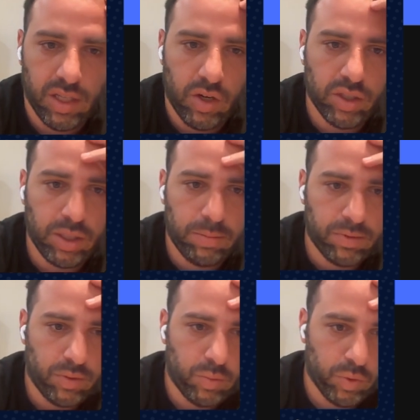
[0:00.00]
and the order,
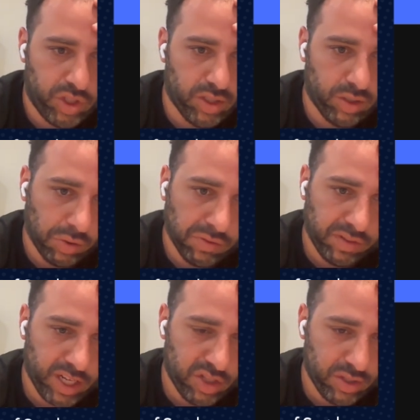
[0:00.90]
which
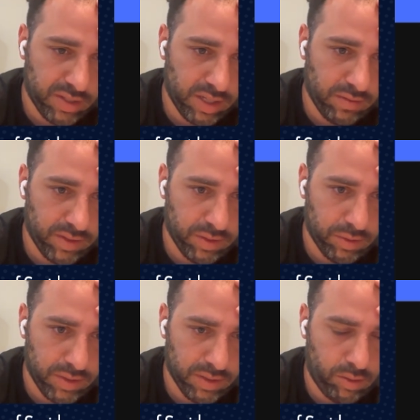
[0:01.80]
notification
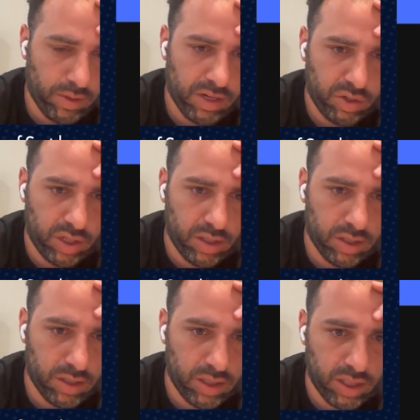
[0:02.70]
service is
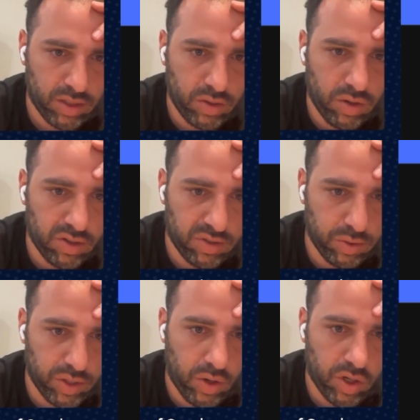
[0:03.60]
crashing, it calls
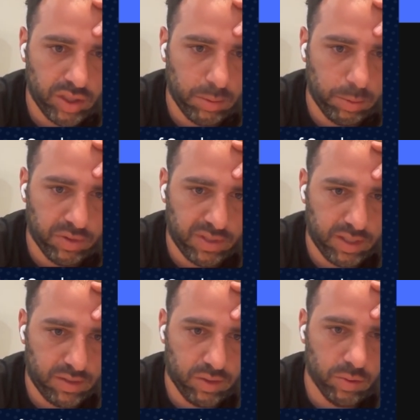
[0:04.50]
to an order
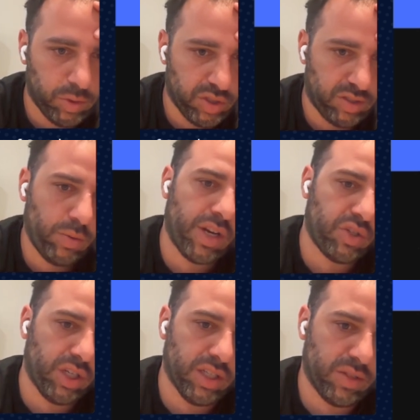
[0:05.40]
processor, which is
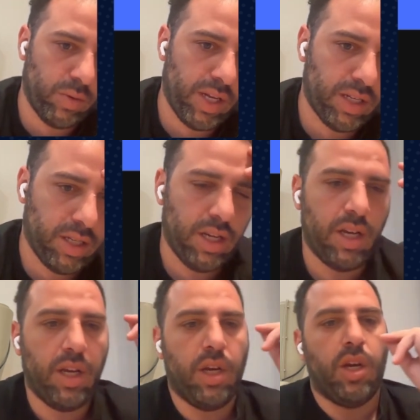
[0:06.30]
crashing as well,
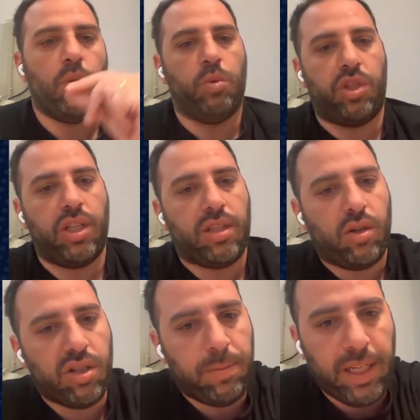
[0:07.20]
which this
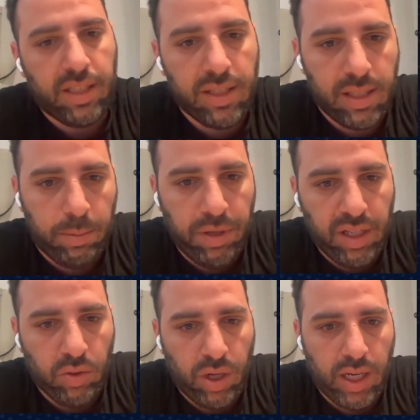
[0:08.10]
calls by
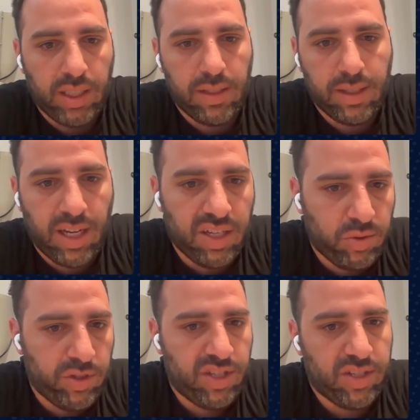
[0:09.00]
TCP to a Redis
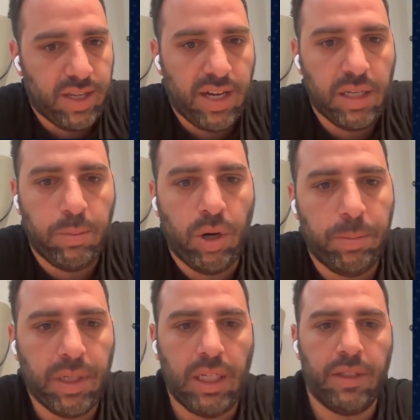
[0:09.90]
cache, which is running
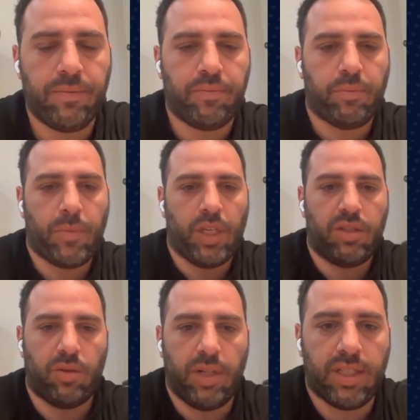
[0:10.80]
properly.
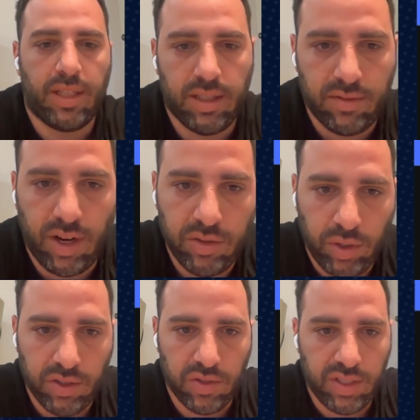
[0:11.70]
So let's try
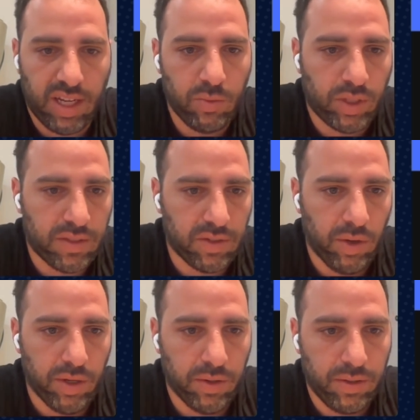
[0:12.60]
to understand what is
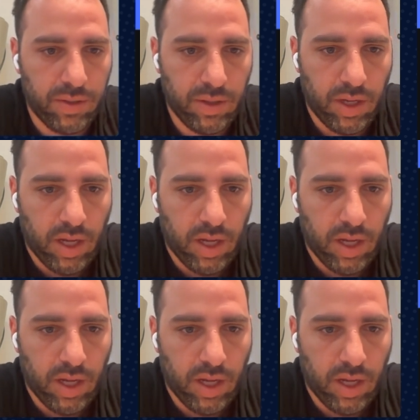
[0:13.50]
going on.